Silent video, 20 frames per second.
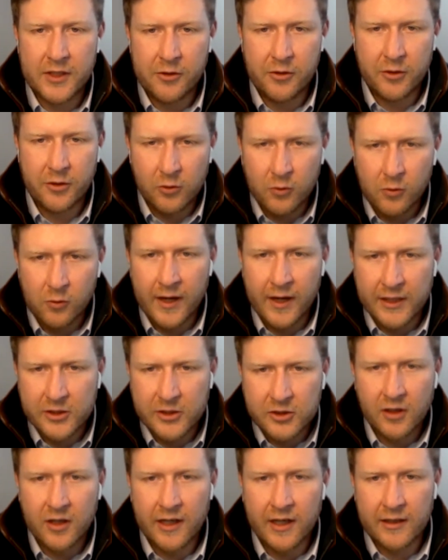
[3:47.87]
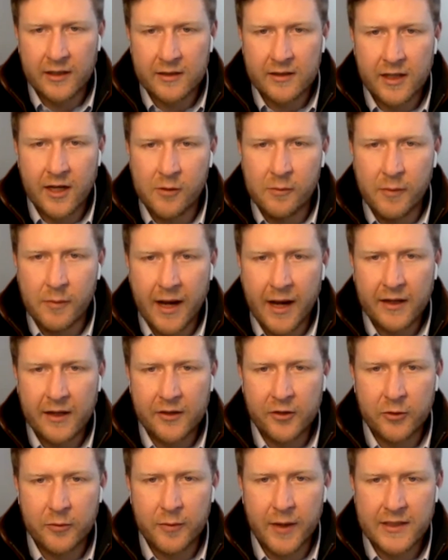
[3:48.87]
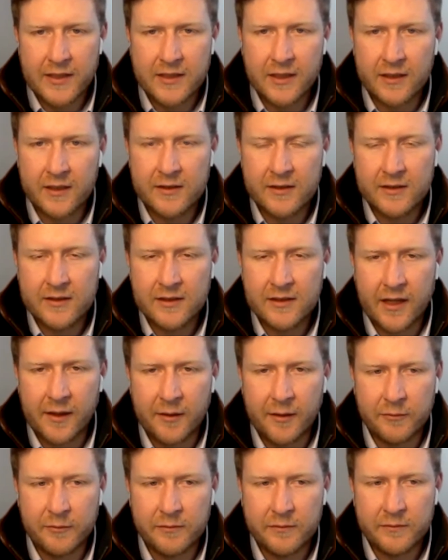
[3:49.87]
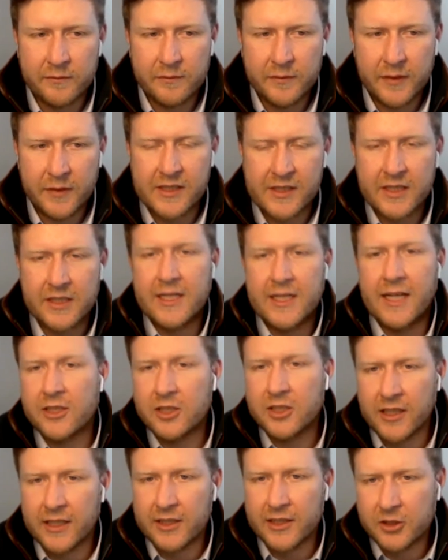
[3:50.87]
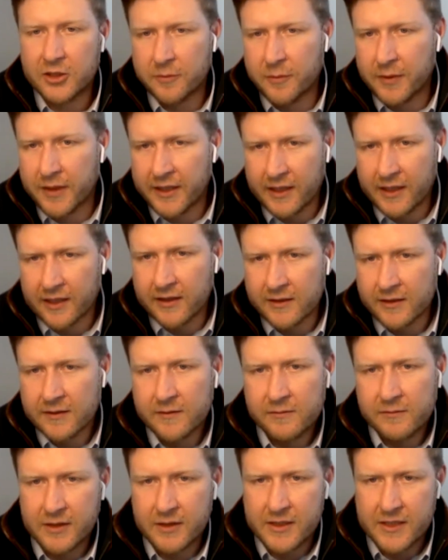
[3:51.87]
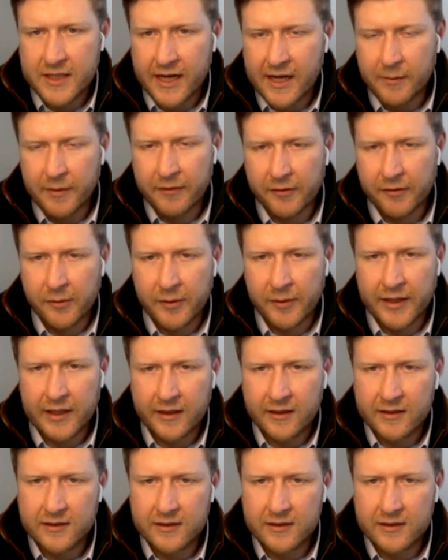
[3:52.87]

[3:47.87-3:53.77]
You can always try and go back and do better, because essentially it should be the same every week.